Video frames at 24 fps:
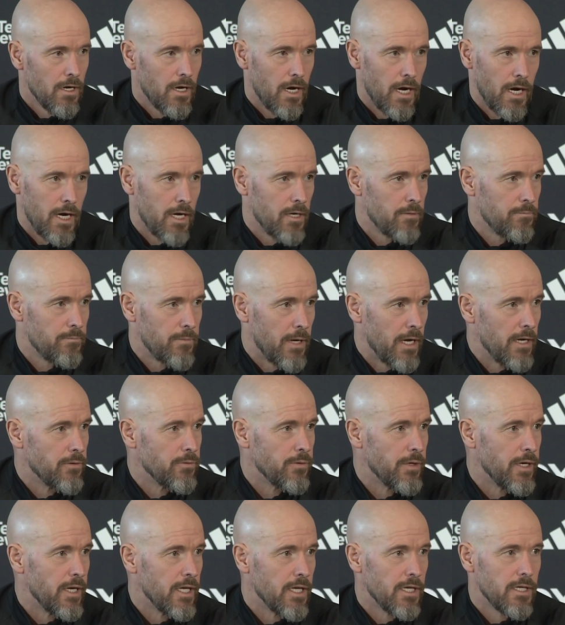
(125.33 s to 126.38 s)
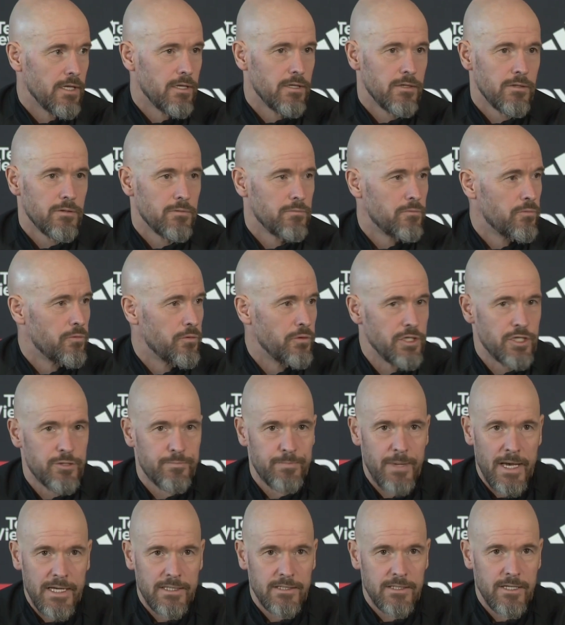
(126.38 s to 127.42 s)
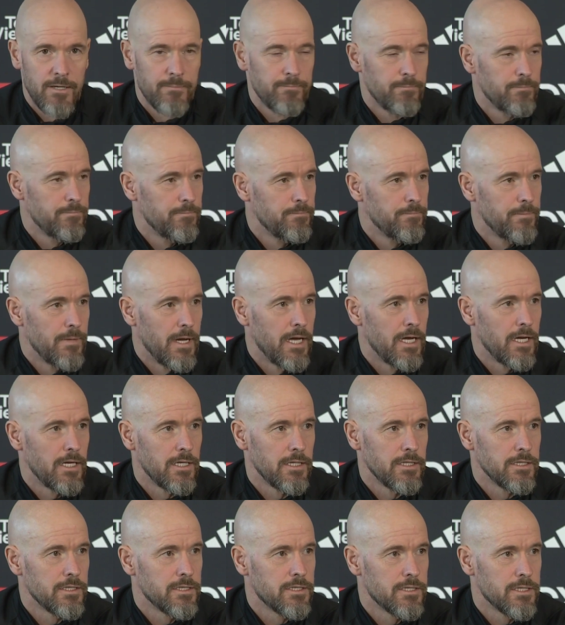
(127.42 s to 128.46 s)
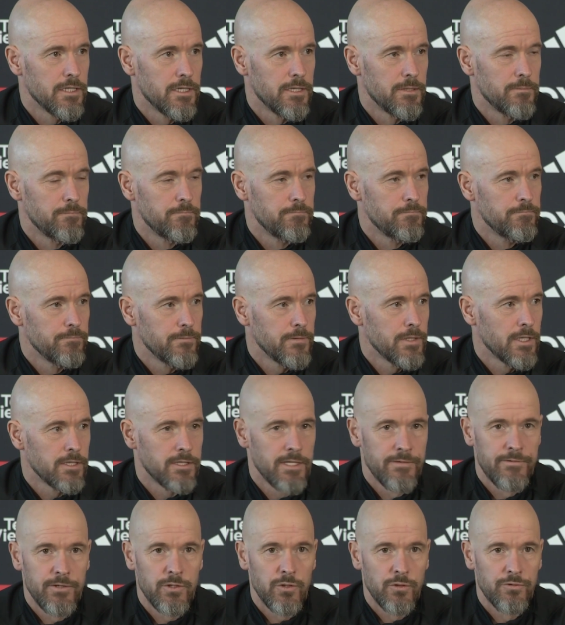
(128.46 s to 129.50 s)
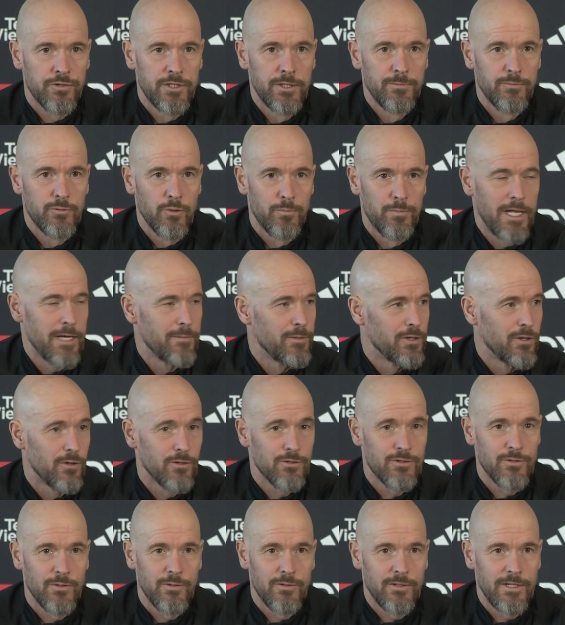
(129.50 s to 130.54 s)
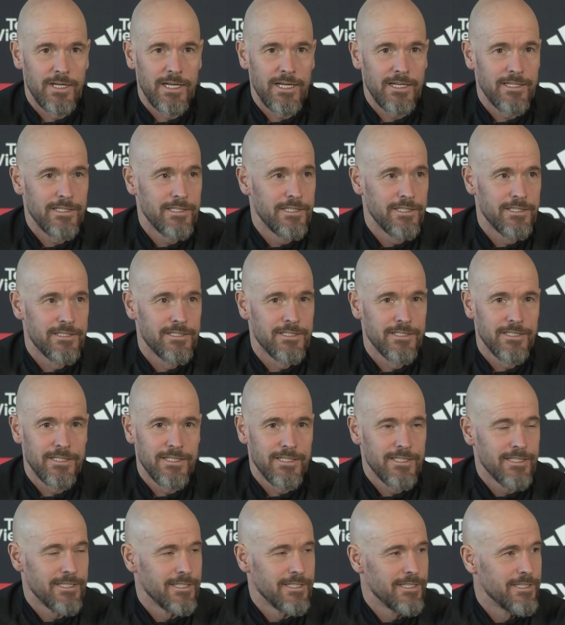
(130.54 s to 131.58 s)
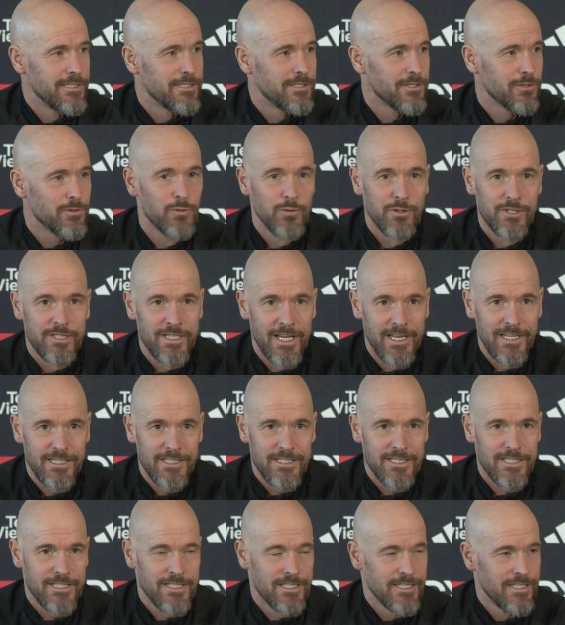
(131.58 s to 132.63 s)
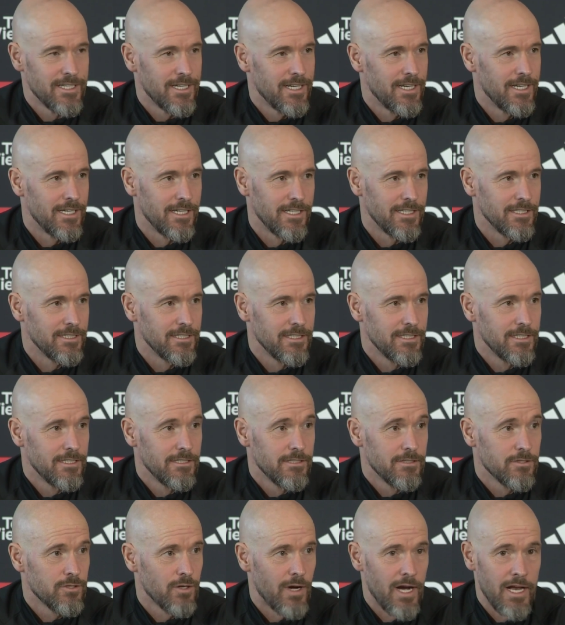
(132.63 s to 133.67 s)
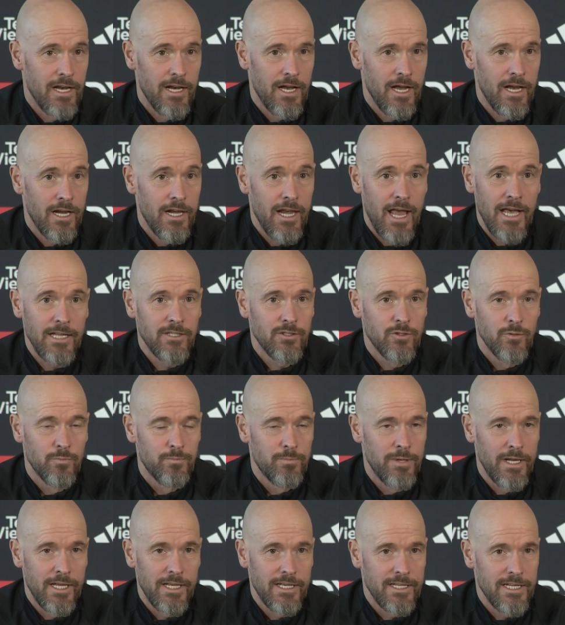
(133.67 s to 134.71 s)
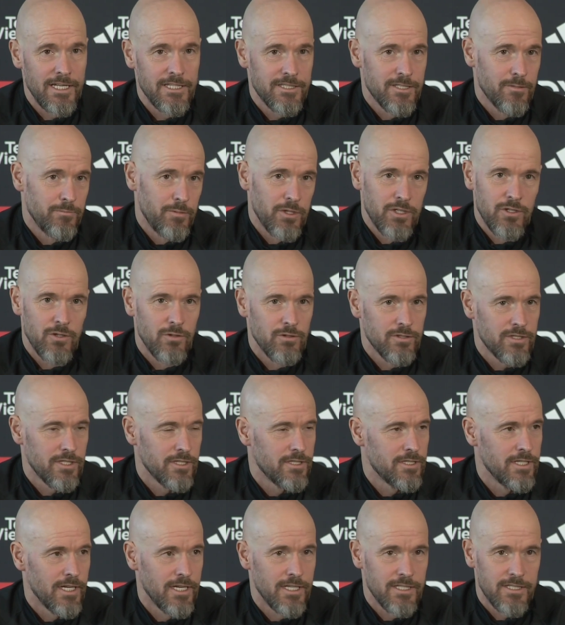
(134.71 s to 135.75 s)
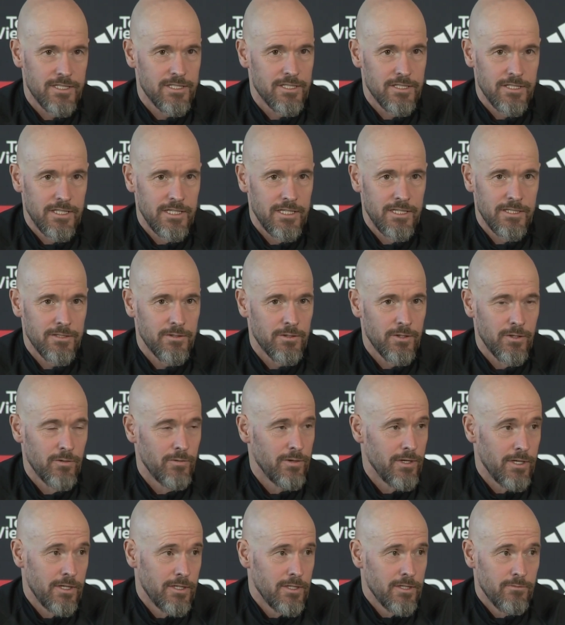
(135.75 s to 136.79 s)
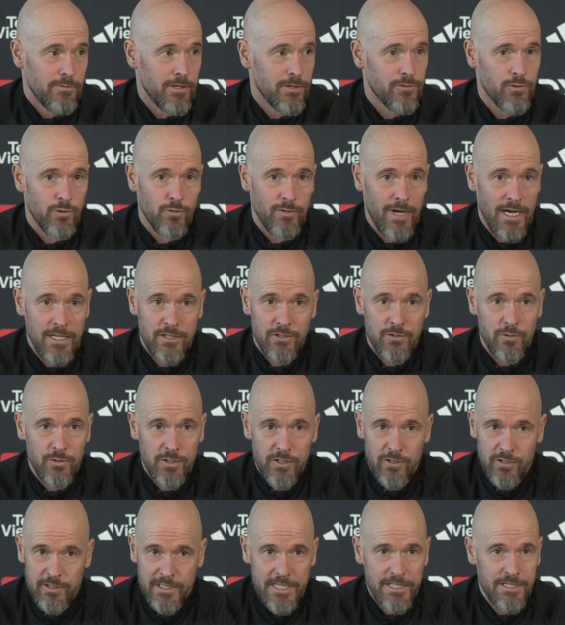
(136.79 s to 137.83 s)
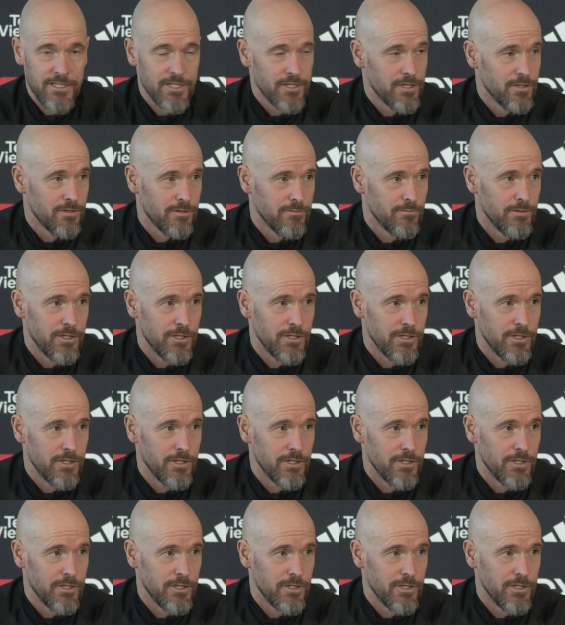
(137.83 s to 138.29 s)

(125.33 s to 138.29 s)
I really respect them. It's a difficult team to play, but also it's a good challenge. And so I like to play against them because the challenge, we have to rise to the occasion.